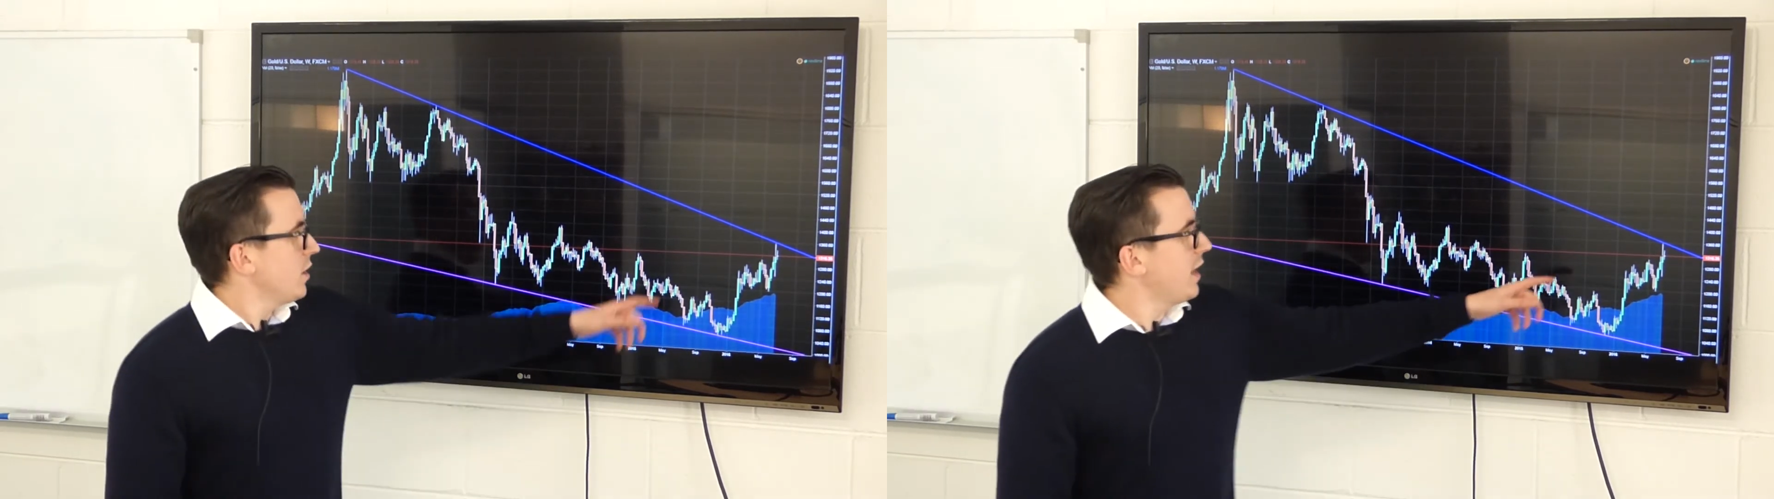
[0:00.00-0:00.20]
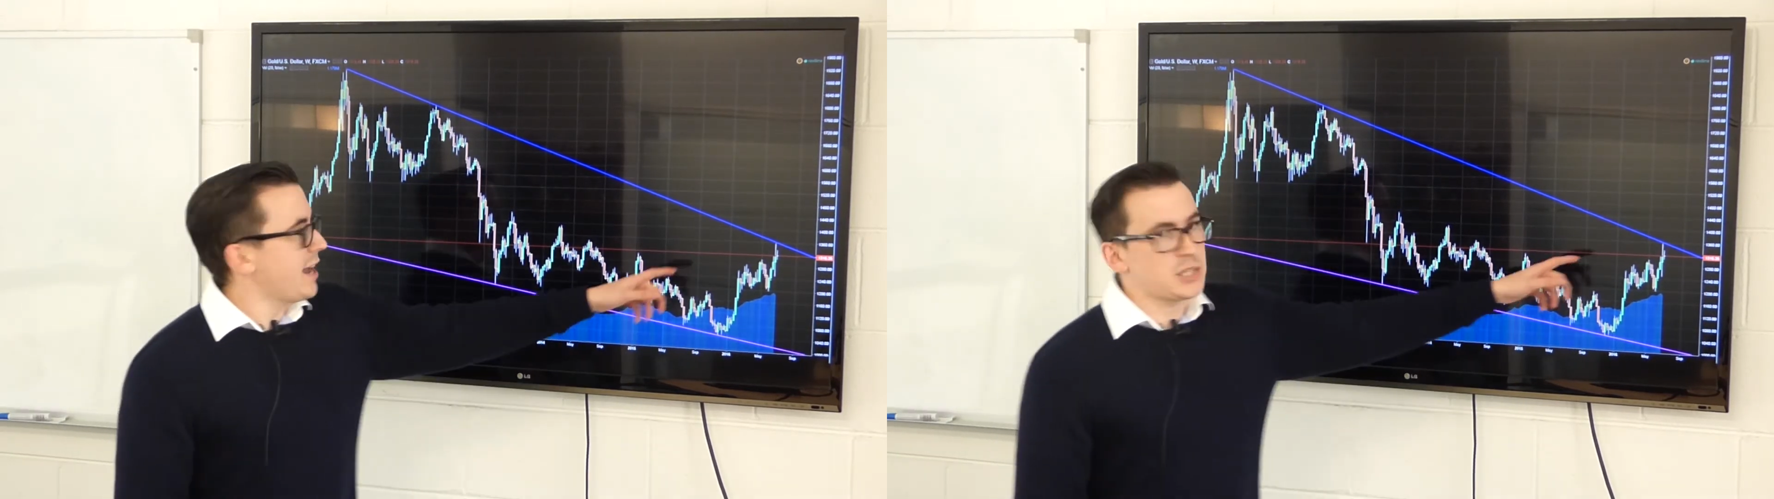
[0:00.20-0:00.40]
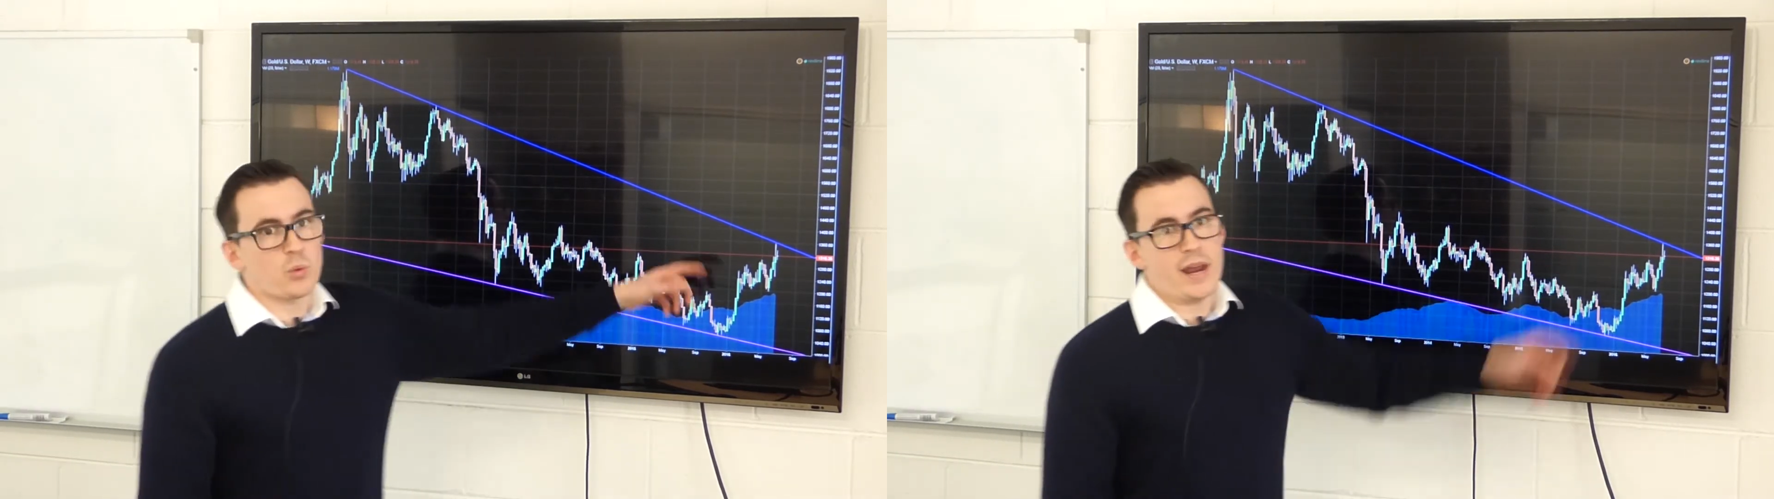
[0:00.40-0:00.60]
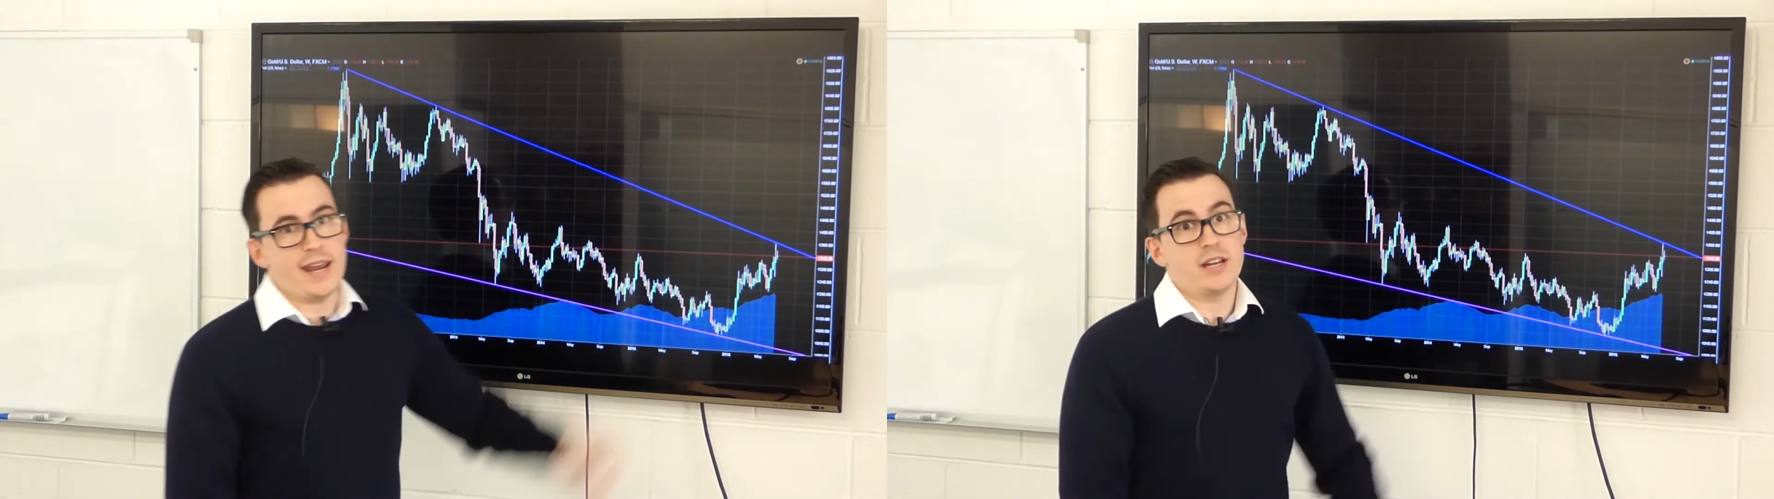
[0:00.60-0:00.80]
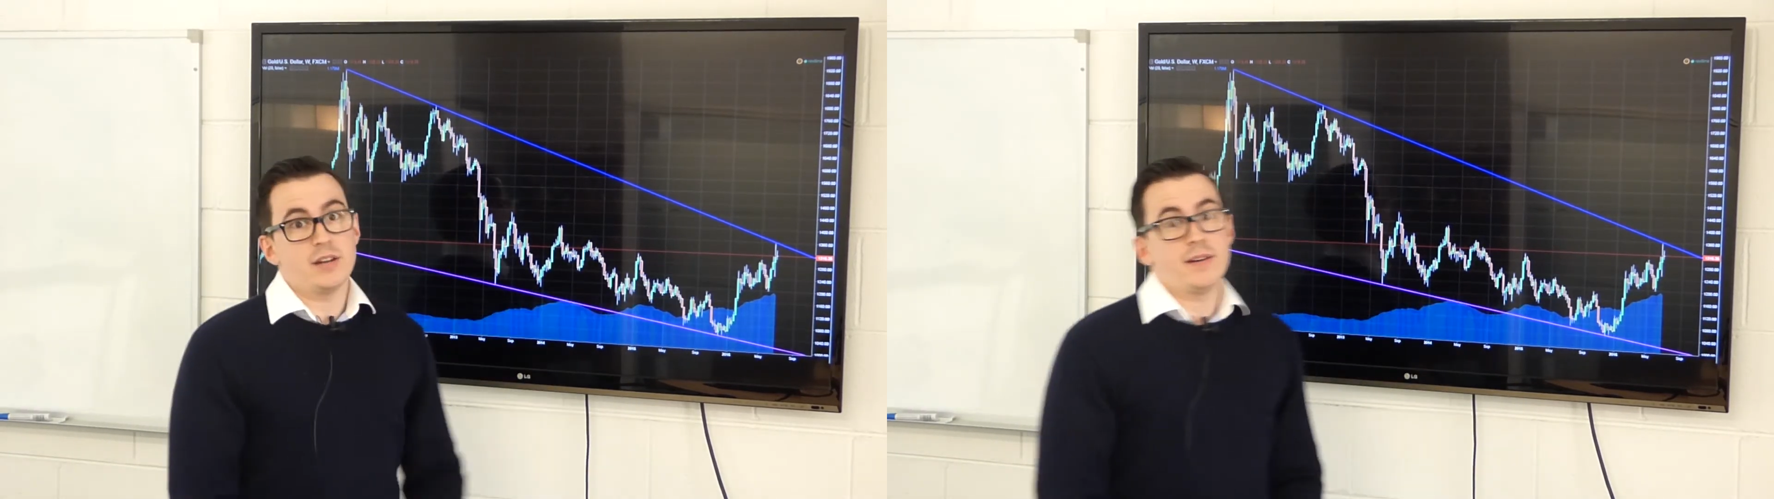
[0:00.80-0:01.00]
Last
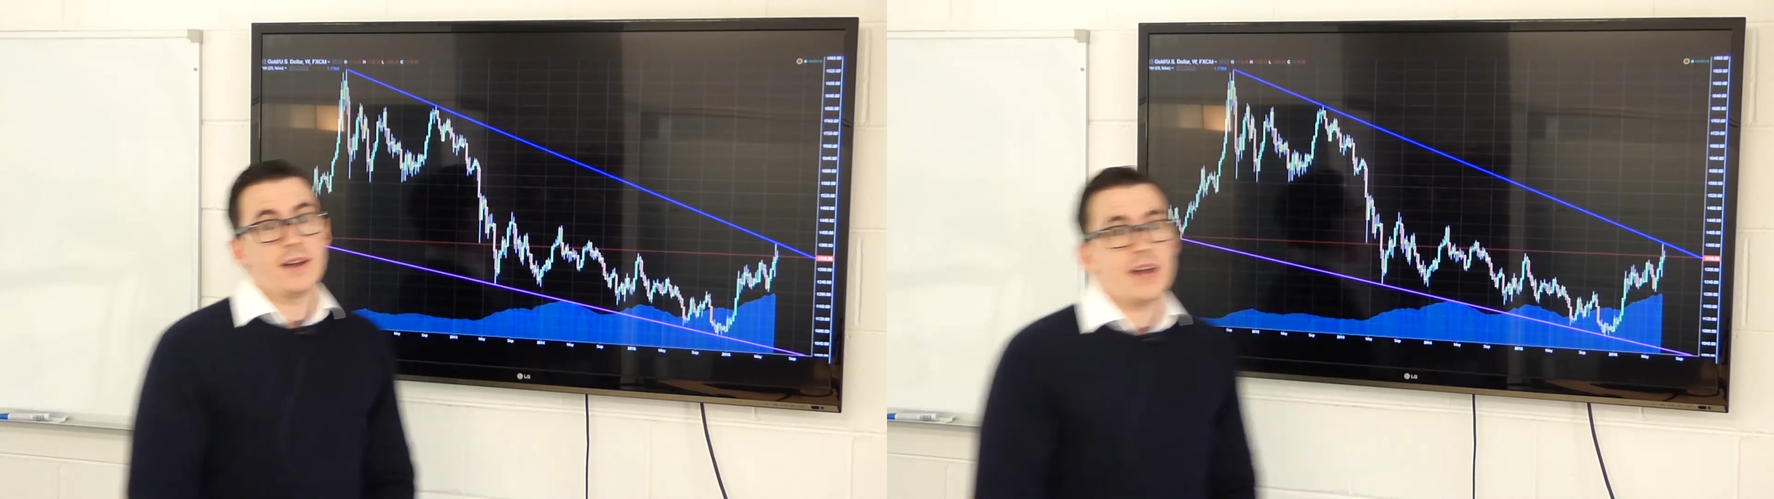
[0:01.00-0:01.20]
week,